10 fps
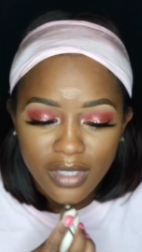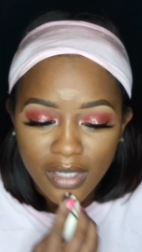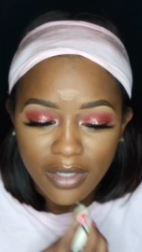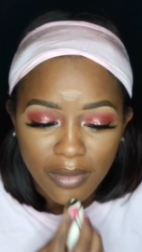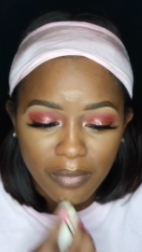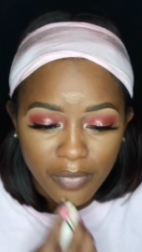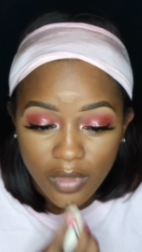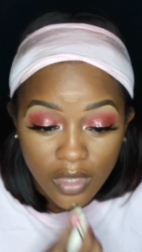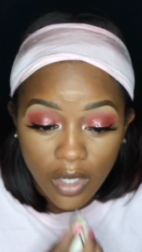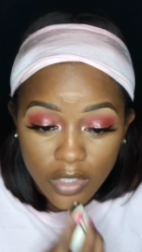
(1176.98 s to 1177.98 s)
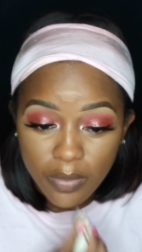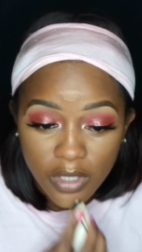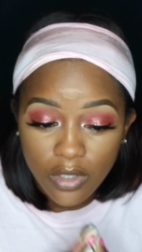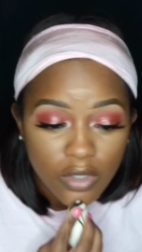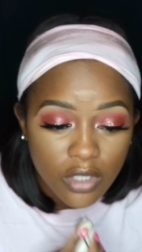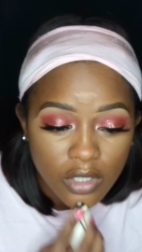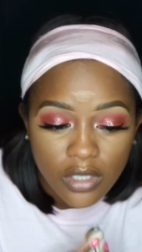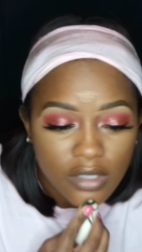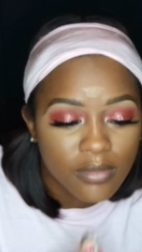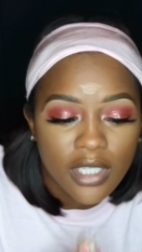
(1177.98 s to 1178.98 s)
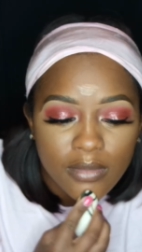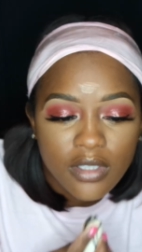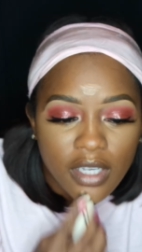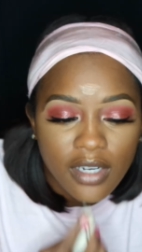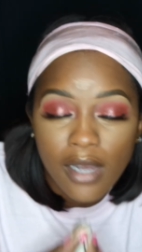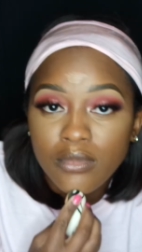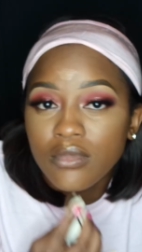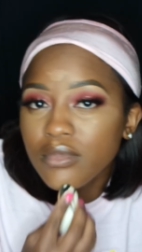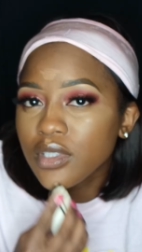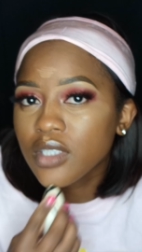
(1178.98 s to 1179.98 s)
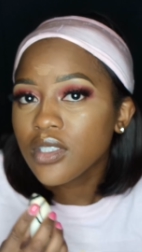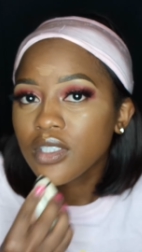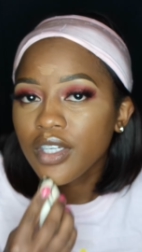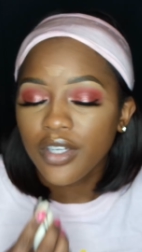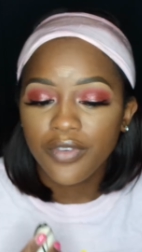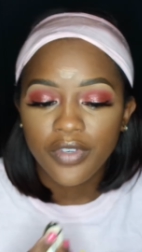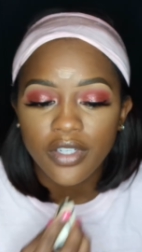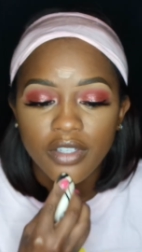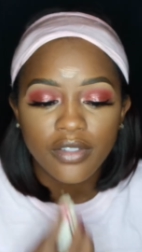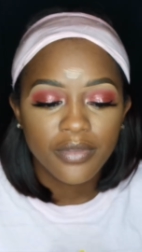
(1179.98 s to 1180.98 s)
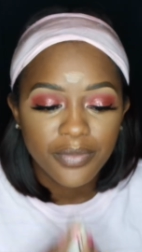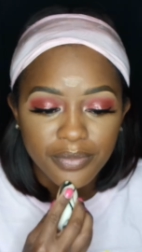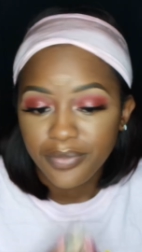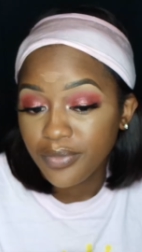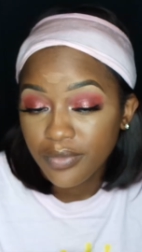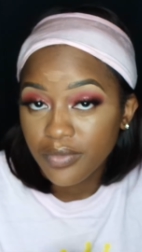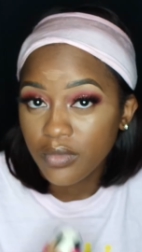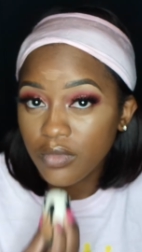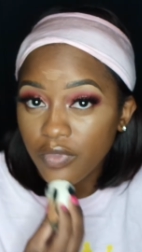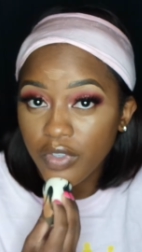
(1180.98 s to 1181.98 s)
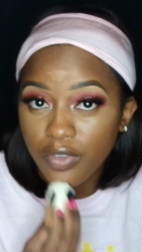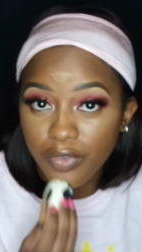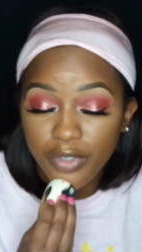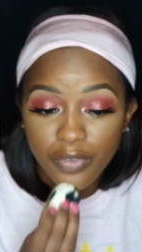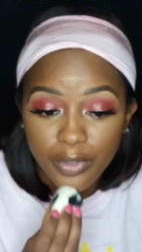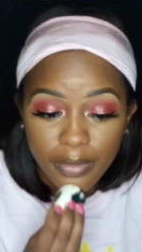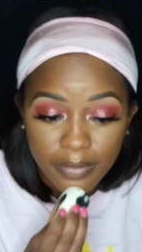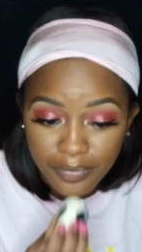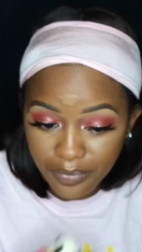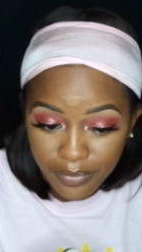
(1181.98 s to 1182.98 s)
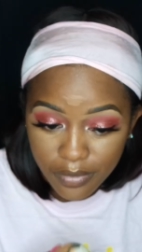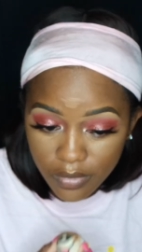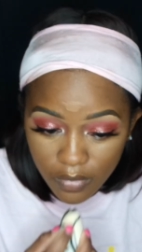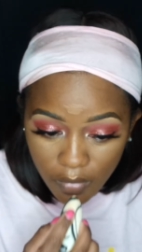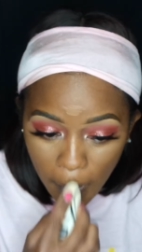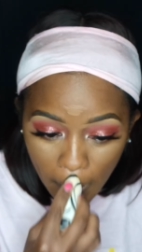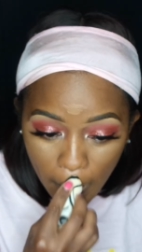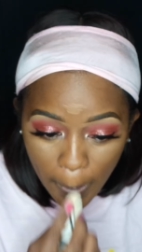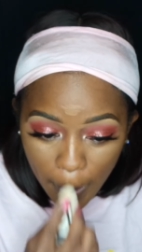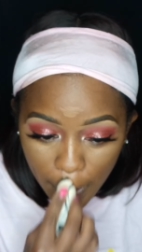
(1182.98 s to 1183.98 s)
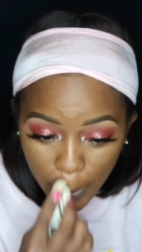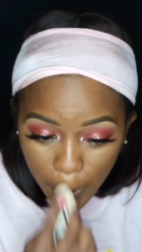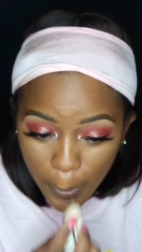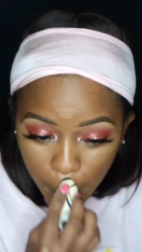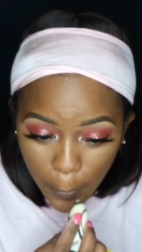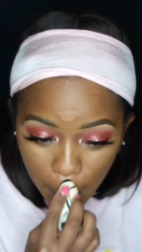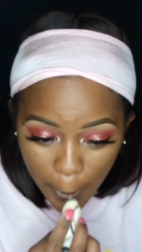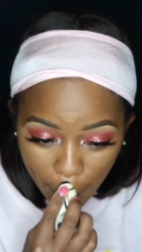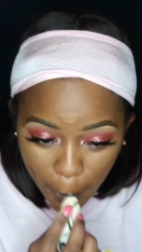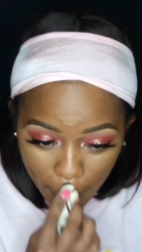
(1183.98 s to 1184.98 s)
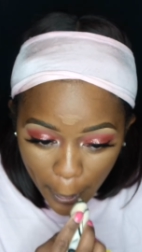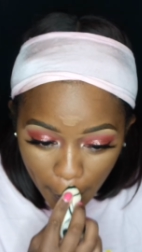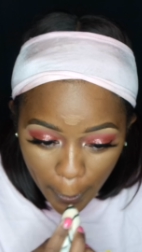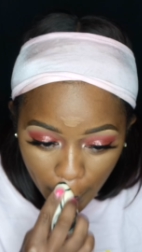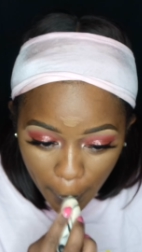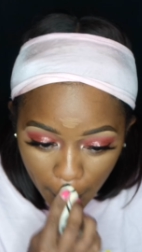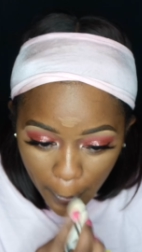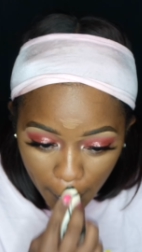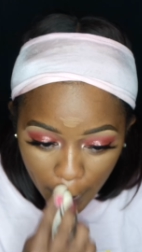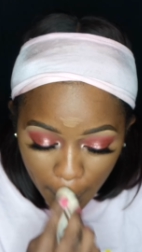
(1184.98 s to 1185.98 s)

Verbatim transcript: Those be cool too, because sometimes it's like, I'm just here for the free food. And as long as you're okay with that and